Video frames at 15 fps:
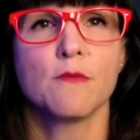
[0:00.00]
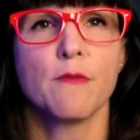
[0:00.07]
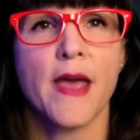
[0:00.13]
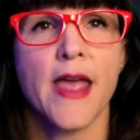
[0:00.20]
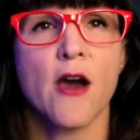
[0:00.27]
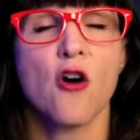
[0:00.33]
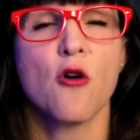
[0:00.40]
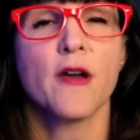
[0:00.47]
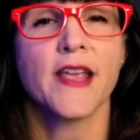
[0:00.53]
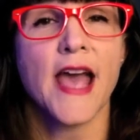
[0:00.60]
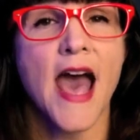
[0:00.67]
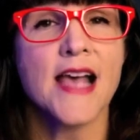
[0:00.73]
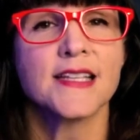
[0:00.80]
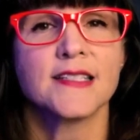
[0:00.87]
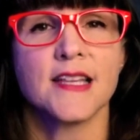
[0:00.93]
male
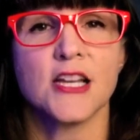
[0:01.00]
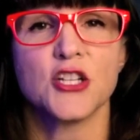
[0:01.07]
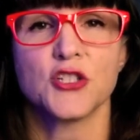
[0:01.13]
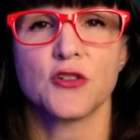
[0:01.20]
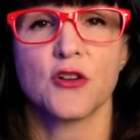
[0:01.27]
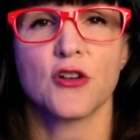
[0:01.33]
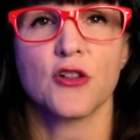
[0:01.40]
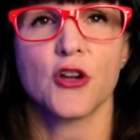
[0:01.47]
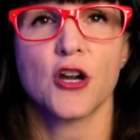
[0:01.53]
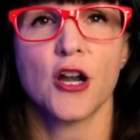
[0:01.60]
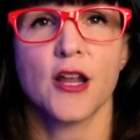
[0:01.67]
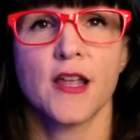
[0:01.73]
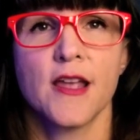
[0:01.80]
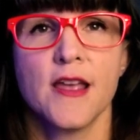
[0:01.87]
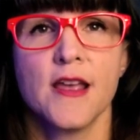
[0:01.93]
gas station
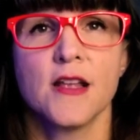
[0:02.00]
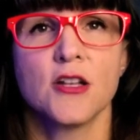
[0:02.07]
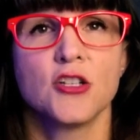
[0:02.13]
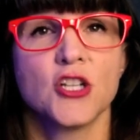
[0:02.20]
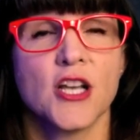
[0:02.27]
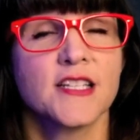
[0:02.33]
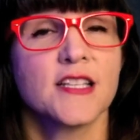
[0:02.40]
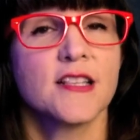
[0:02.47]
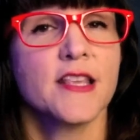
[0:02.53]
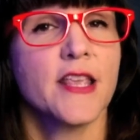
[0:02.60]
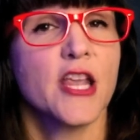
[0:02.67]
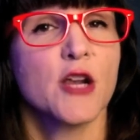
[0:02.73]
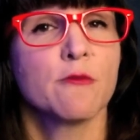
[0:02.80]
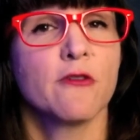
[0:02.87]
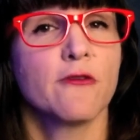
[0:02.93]
clerk just the
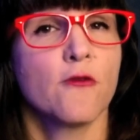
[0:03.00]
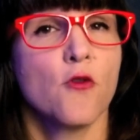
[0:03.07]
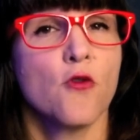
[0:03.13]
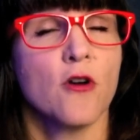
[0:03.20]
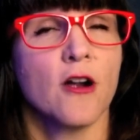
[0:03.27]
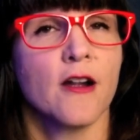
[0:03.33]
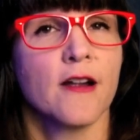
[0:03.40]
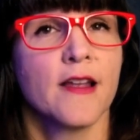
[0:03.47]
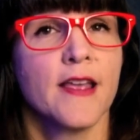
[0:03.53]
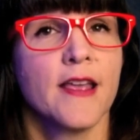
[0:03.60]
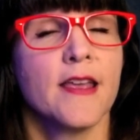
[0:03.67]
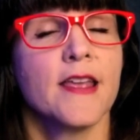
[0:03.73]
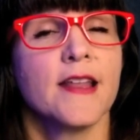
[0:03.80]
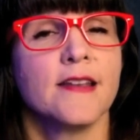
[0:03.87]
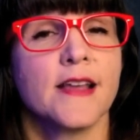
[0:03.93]
year before,
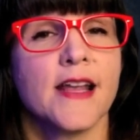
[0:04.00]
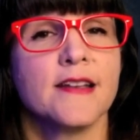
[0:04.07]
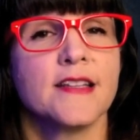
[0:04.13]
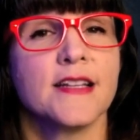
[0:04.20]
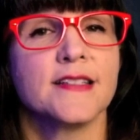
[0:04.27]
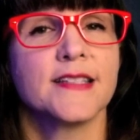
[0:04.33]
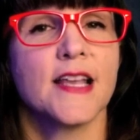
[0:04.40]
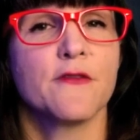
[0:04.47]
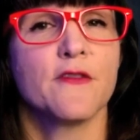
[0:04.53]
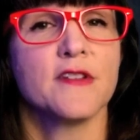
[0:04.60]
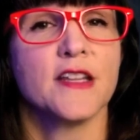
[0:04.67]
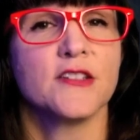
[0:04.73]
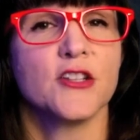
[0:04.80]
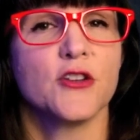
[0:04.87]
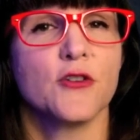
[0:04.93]
in
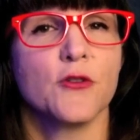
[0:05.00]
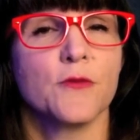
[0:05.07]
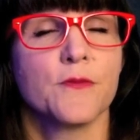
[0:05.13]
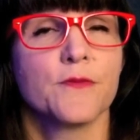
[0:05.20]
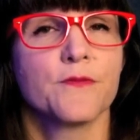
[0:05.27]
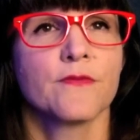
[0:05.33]
1972.